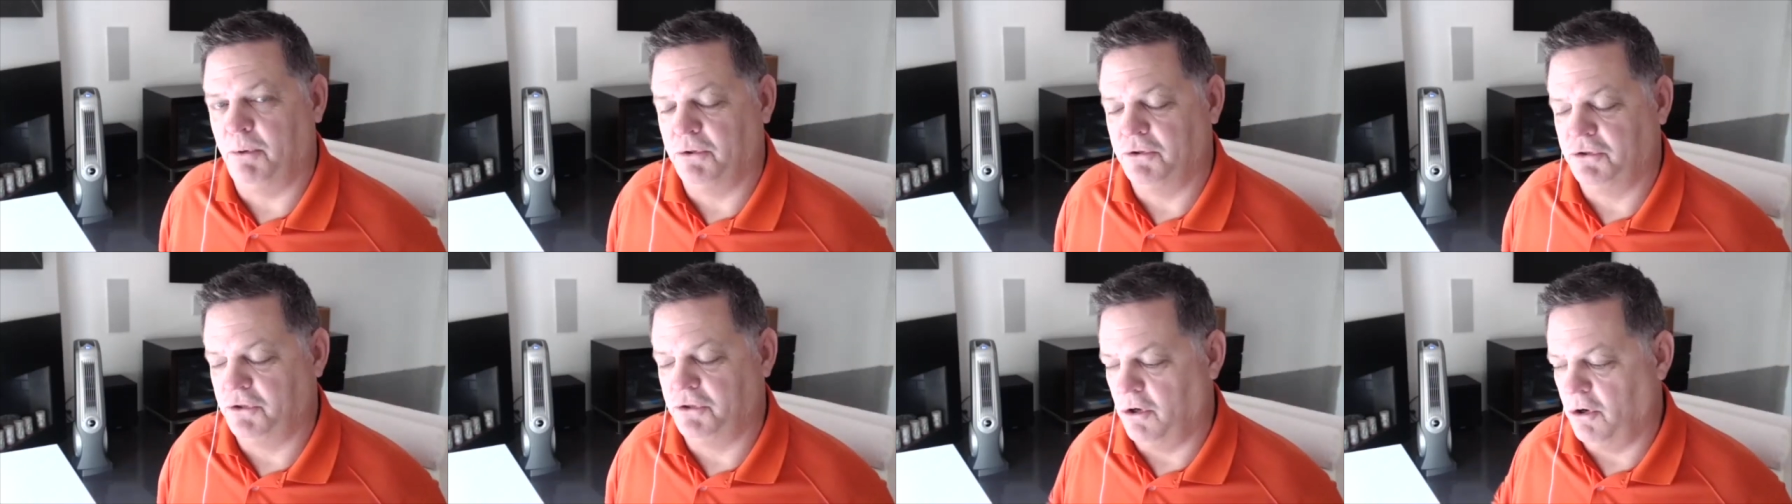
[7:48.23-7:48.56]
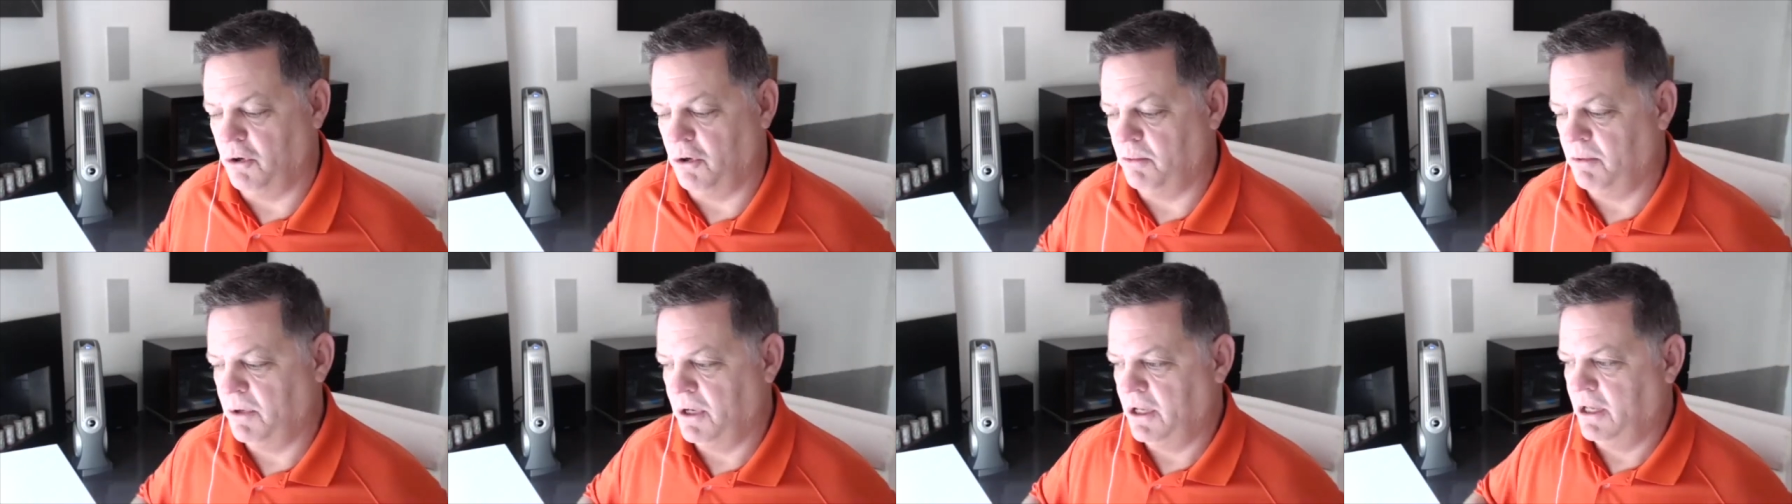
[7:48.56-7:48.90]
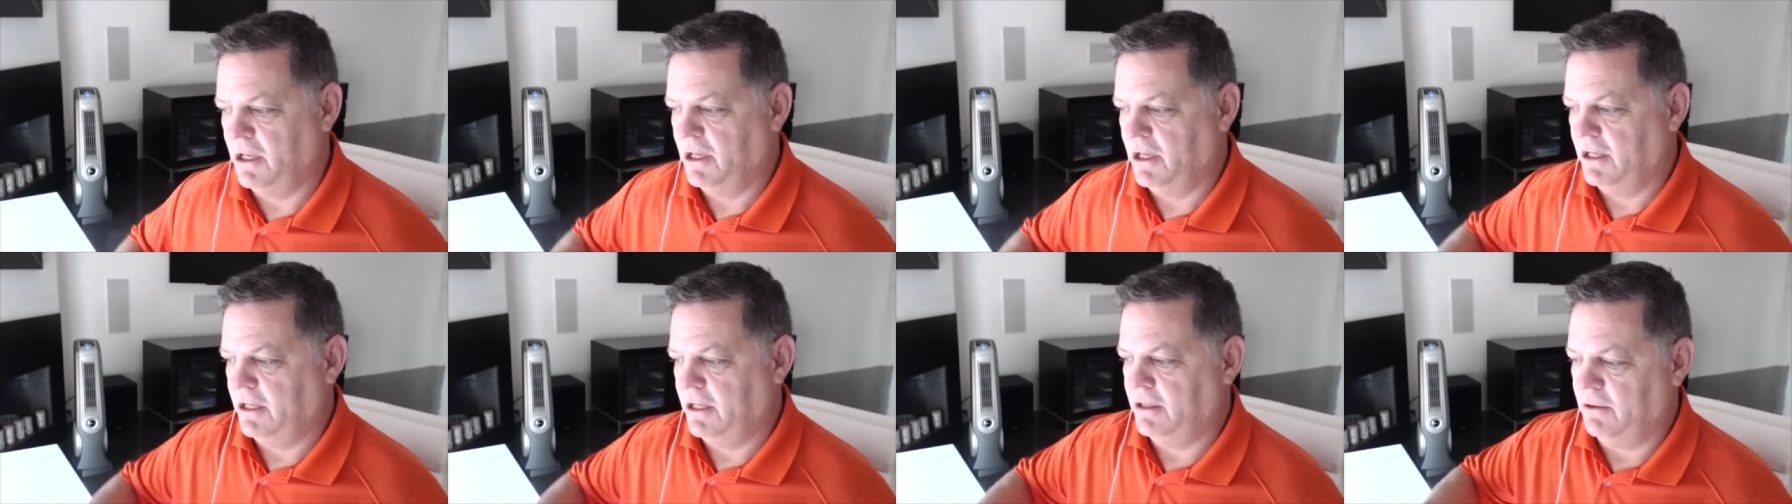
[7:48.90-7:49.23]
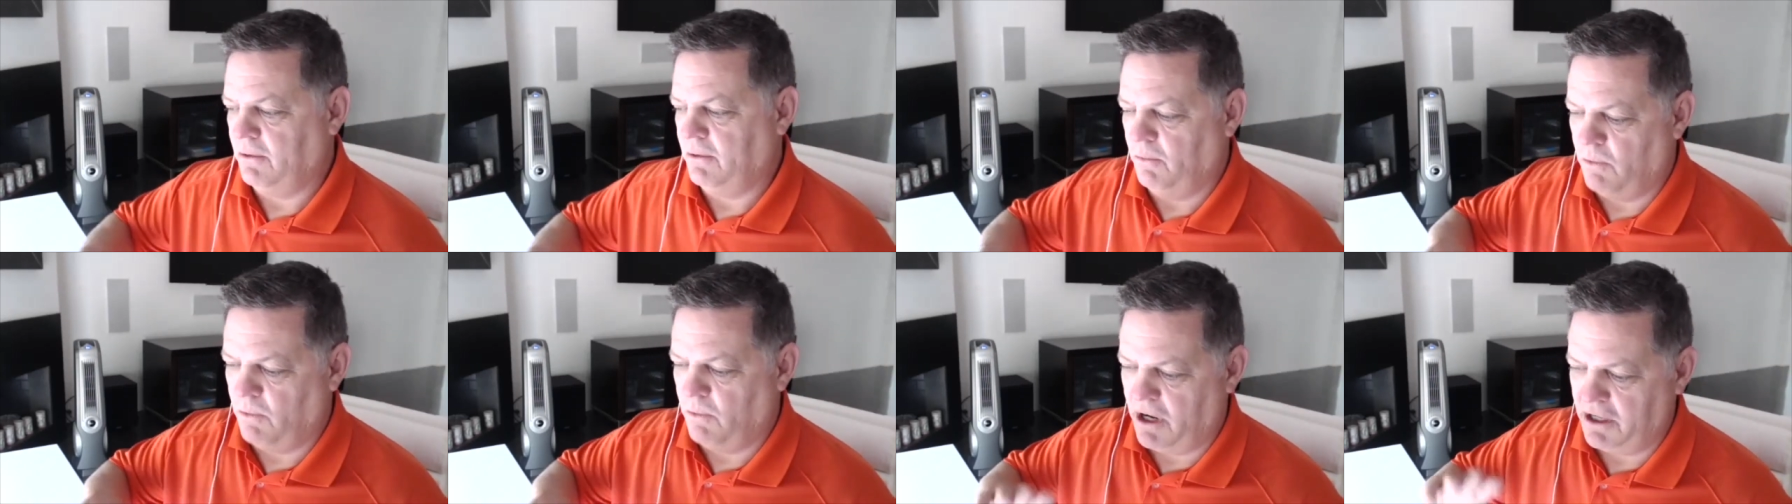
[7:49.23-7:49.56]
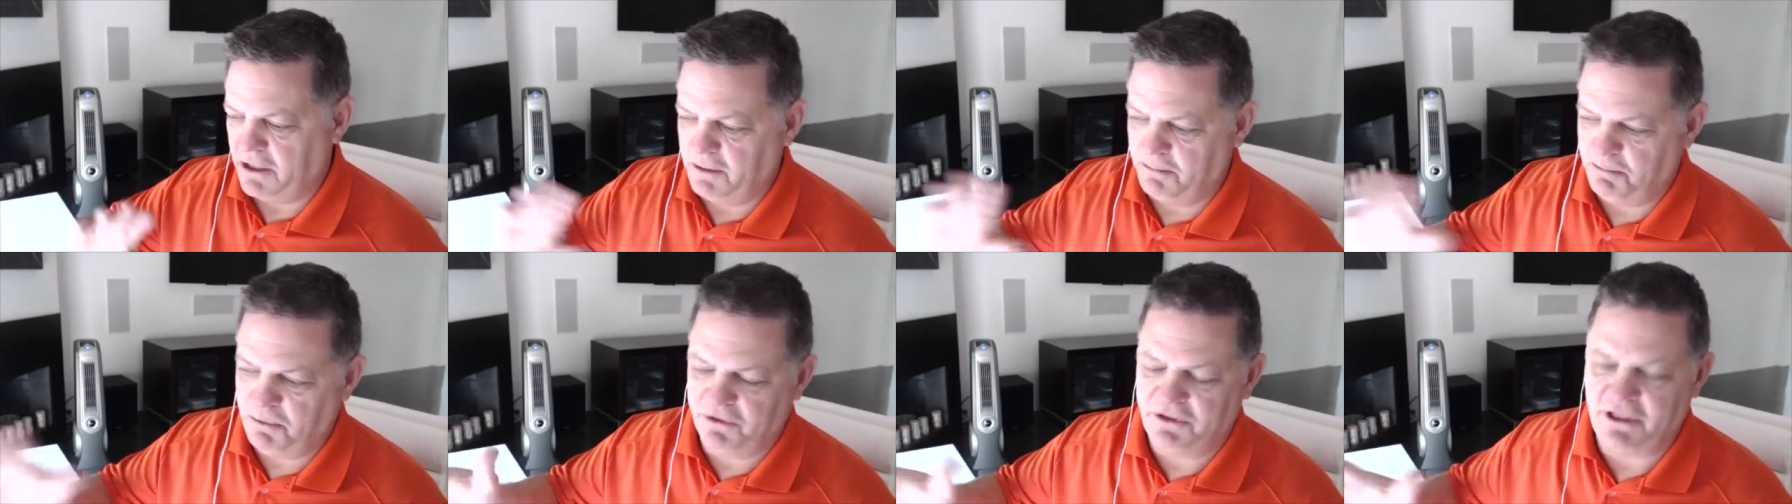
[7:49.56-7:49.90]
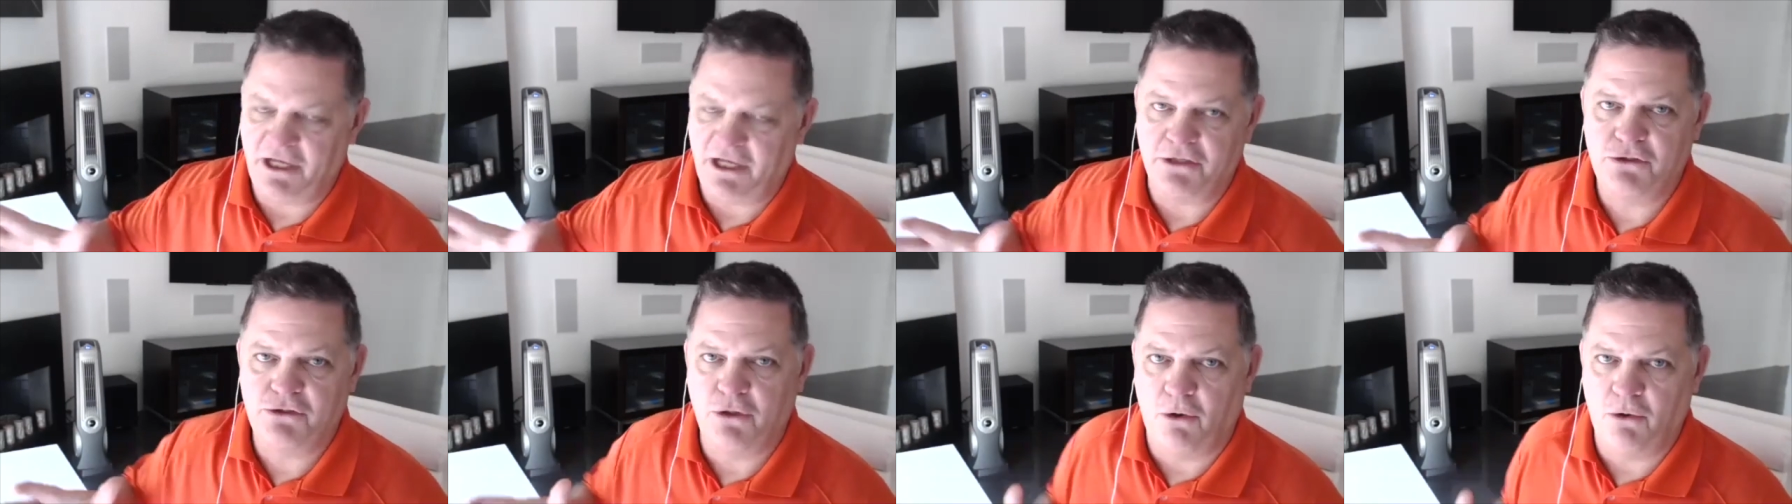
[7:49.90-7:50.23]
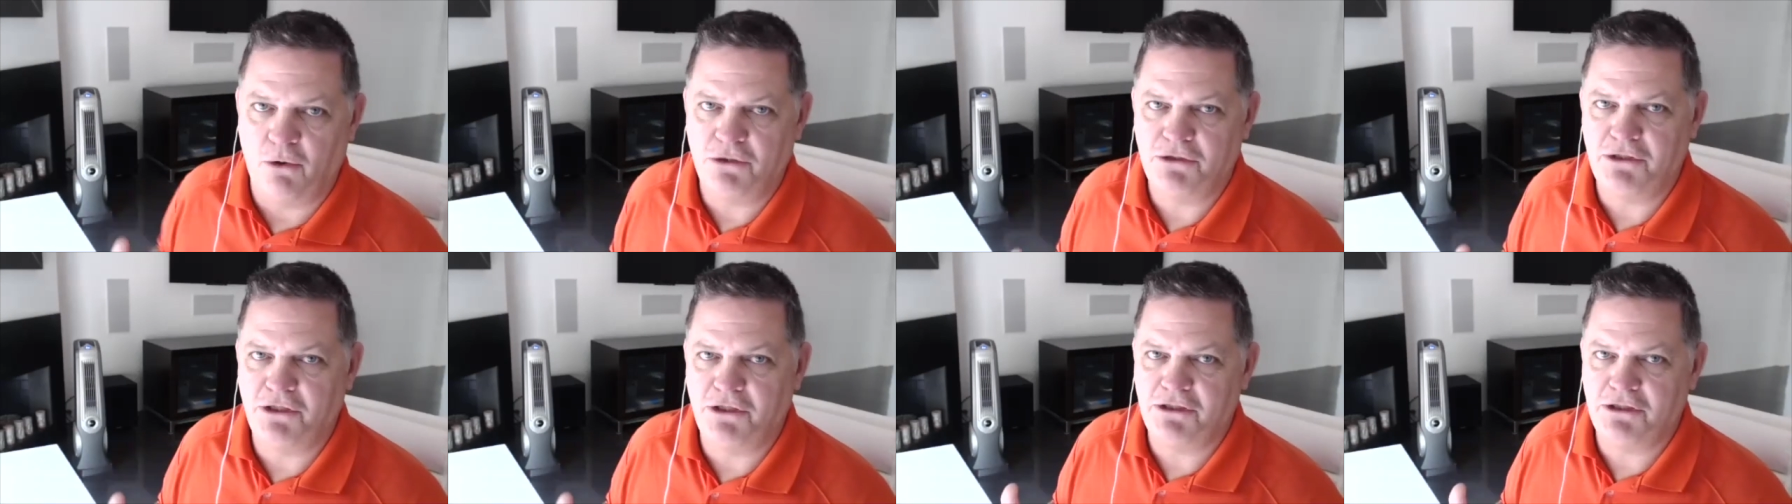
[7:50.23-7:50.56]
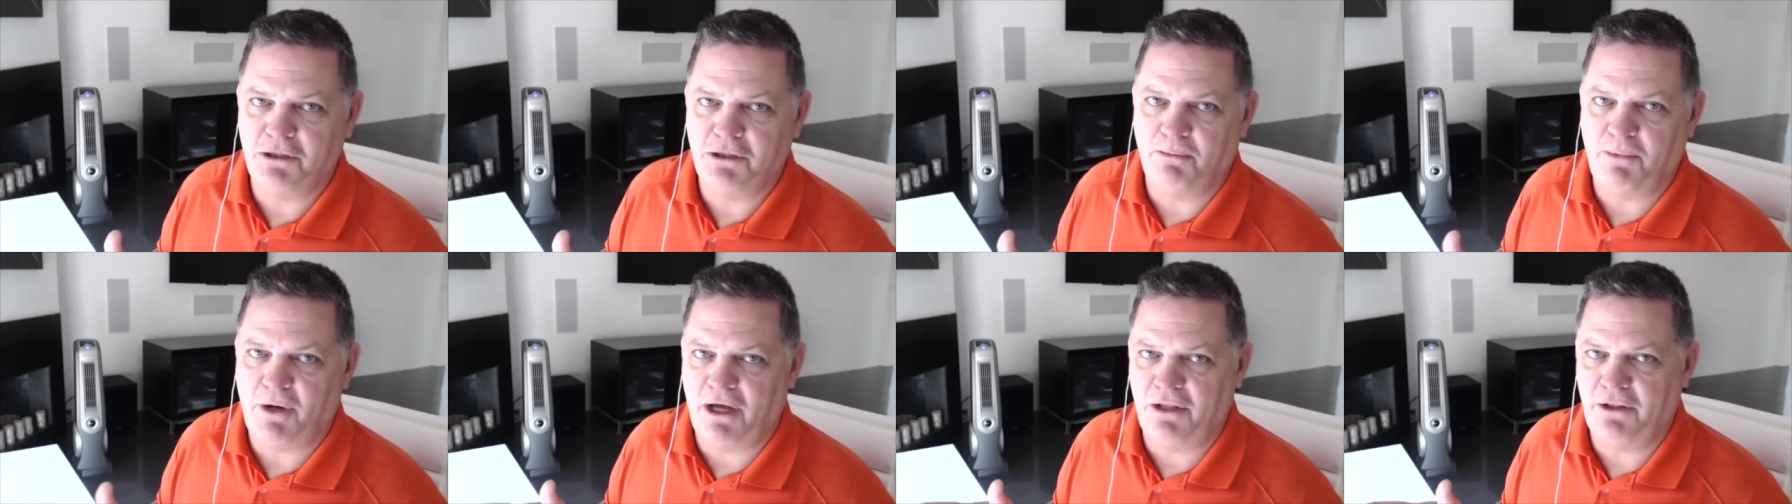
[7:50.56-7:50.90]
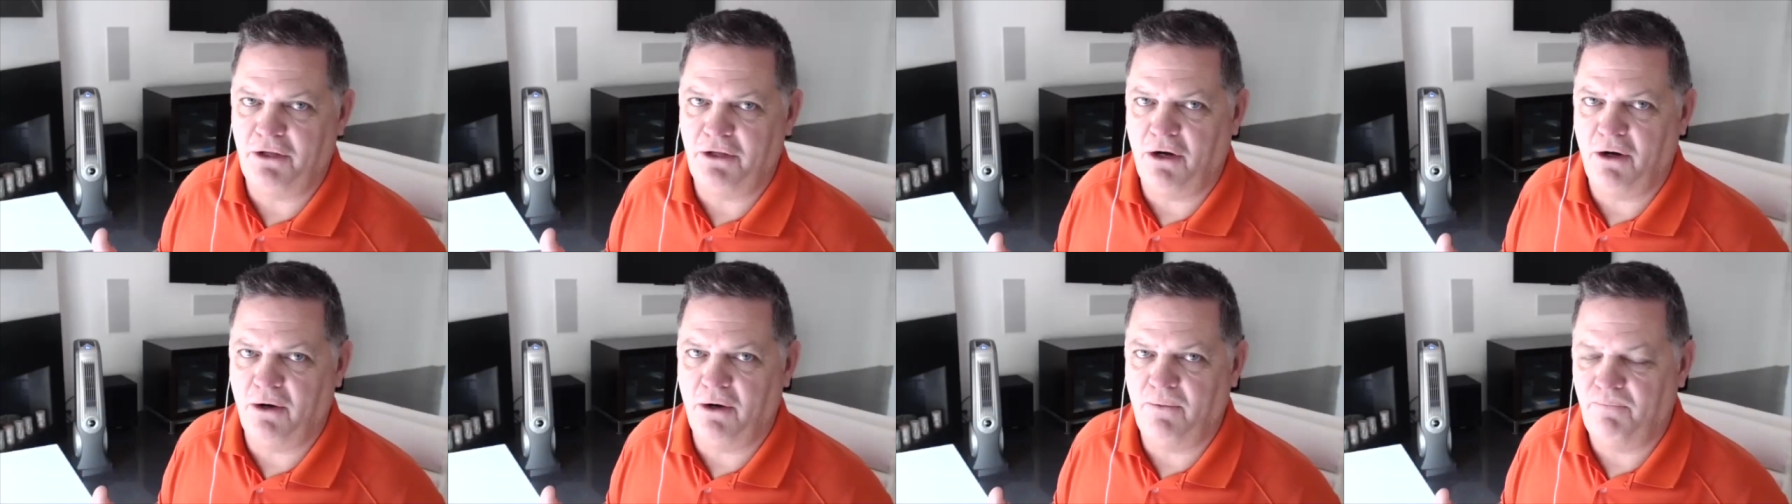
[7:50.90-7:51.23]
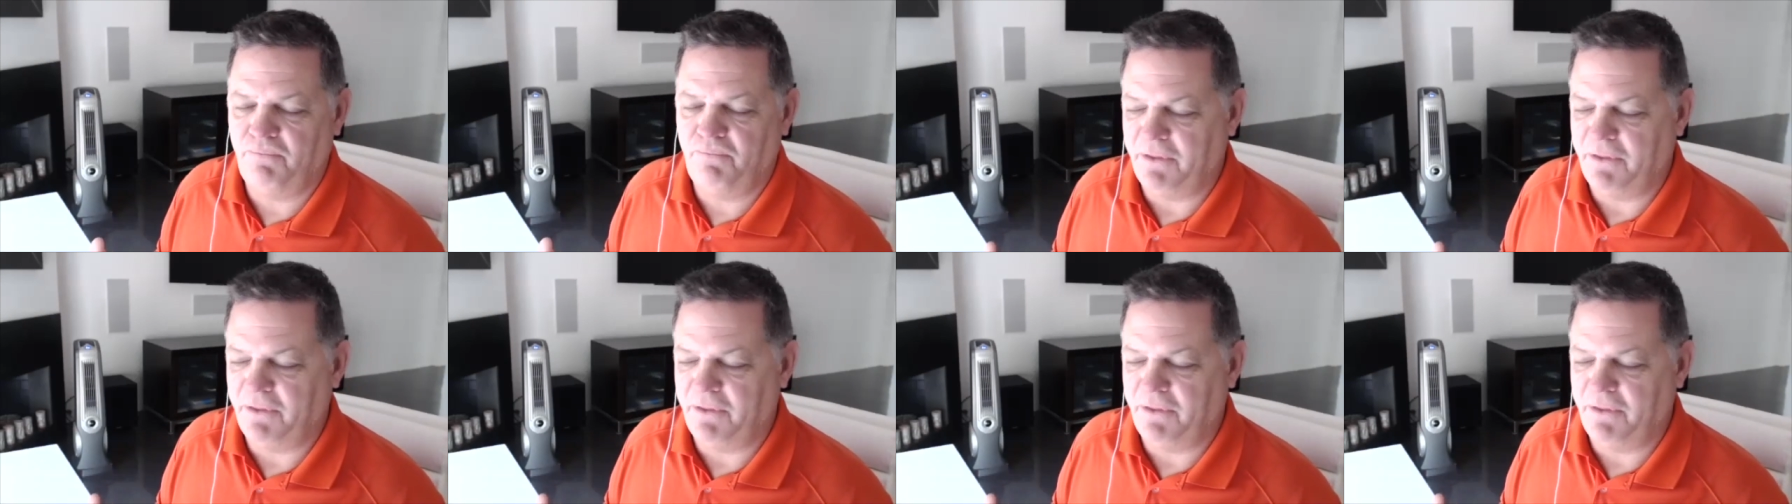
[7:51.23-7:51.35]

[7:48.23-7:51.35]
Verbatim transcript: So while you put that solar system on there,